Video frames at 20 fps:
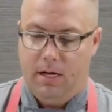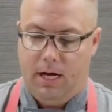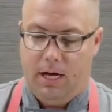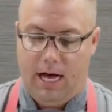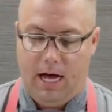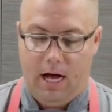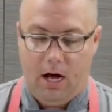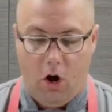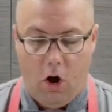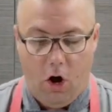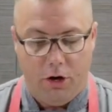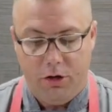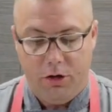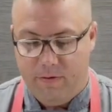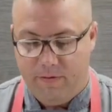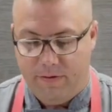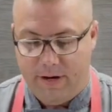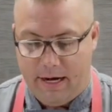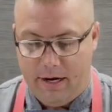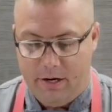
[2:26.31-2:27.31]
all
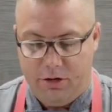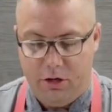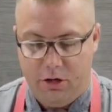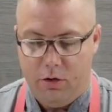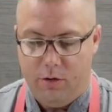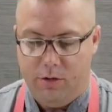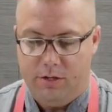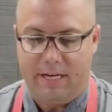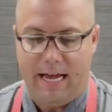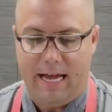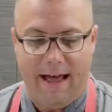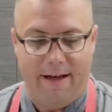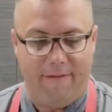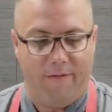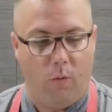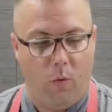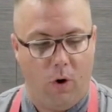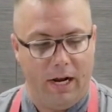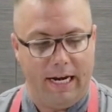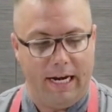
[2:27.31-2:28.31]
you've got to do is have
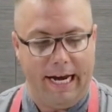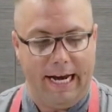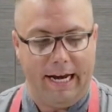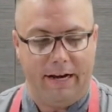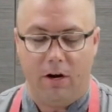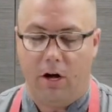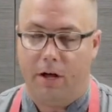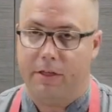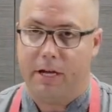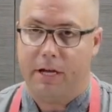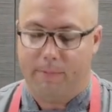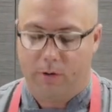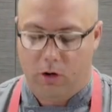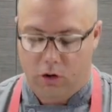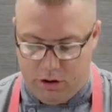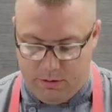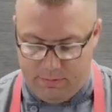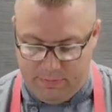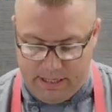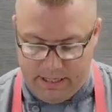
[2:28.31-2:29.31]
one hand on the
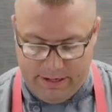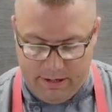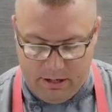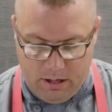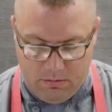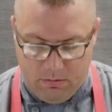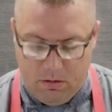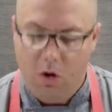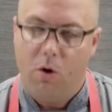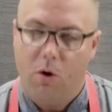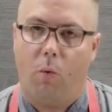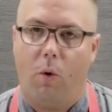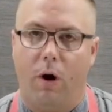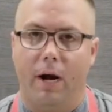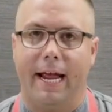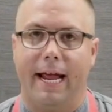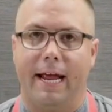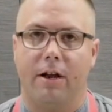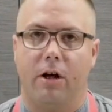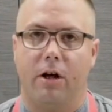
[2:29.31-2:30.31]
immersion blender, one
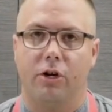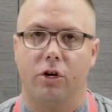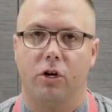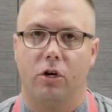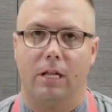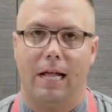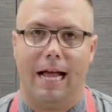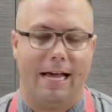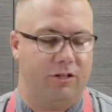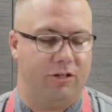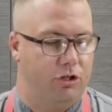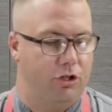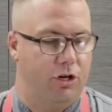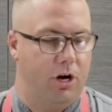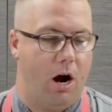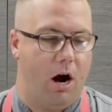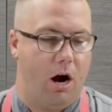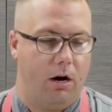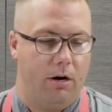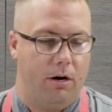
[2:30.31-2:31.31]
hand on your glass
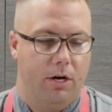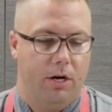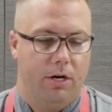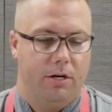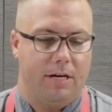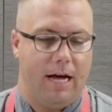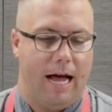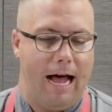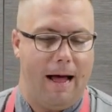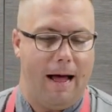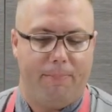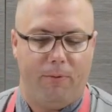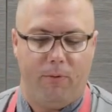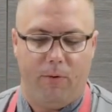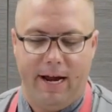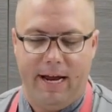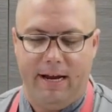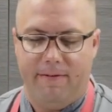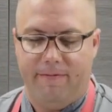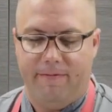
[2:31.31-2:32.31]
jar. To
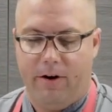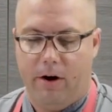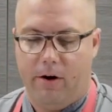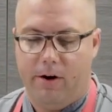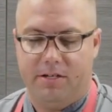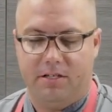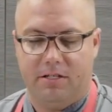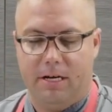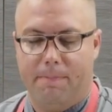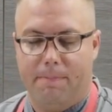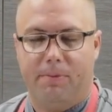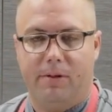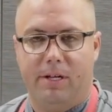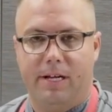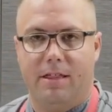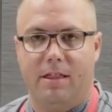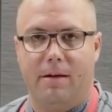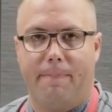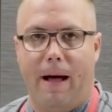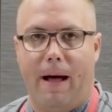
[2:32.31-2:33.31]
operate, very
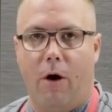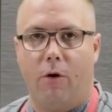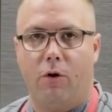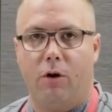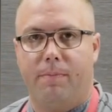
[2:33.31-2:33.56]
simply, the power